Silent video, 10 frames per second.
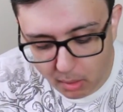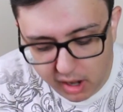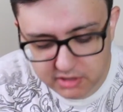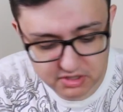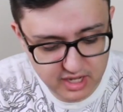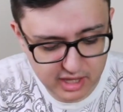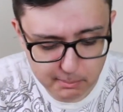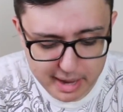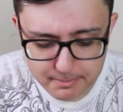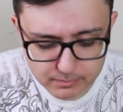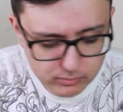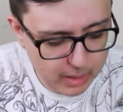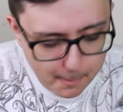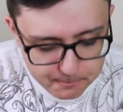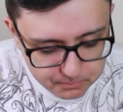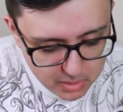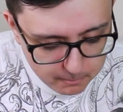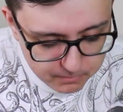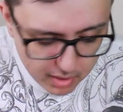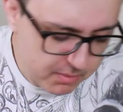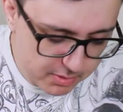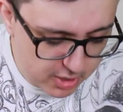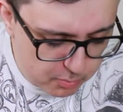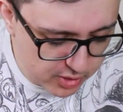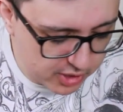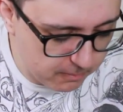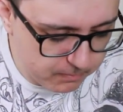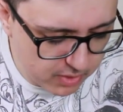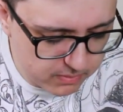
Honestly, not that bad. They're pretty good.